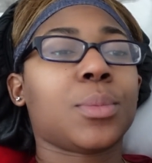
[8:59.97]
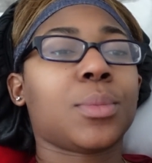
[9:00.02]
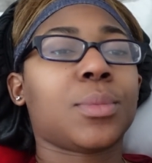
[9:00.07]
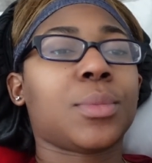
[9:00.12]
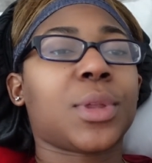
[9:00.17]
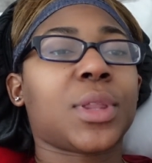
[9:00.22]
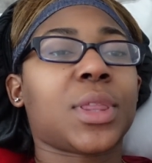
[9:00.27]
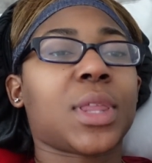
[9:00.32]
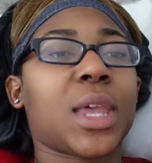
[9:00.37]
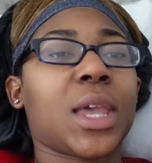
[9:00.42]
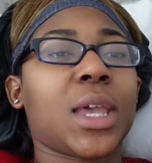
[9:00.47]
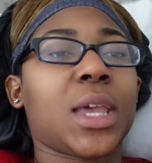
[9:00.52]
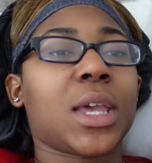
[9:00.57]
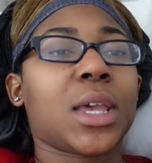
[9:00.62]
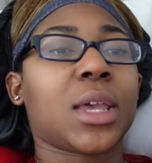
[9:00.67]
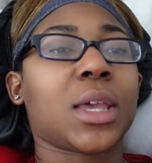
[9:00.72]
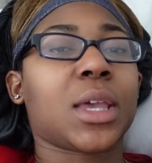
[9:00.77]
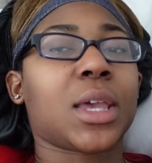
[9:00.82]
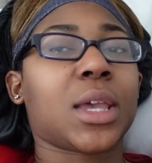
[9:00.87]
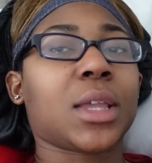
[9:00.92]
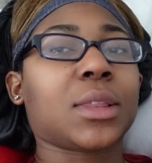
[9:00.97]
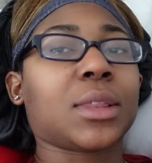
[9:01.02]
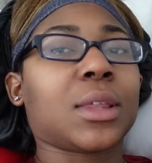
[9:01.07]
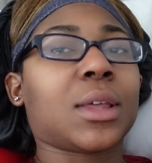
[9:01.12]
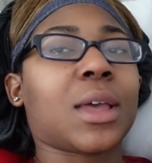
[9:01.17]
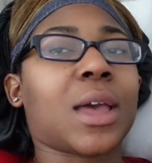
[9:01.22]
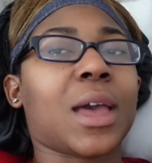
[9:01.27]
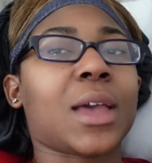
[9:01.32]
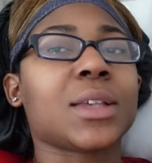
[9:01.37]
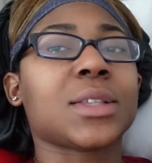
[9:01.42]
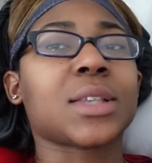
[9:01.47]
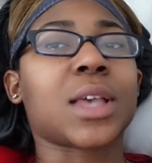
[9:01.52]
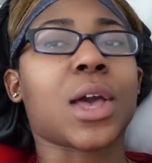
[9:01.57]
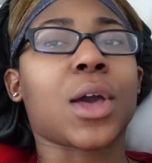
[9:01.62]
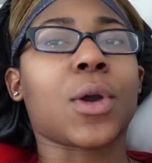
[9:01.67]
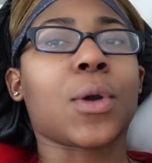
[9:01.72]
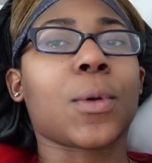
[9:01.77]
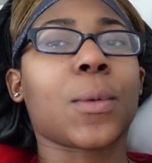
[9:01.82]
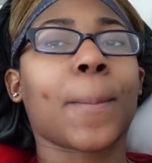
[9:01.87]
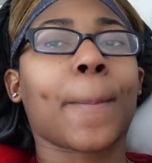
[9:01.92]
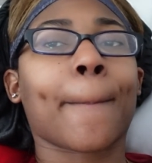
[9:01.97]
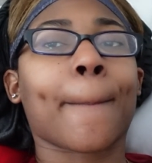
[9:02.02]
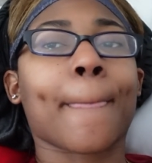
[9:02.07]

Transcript: but they can kick the guys out.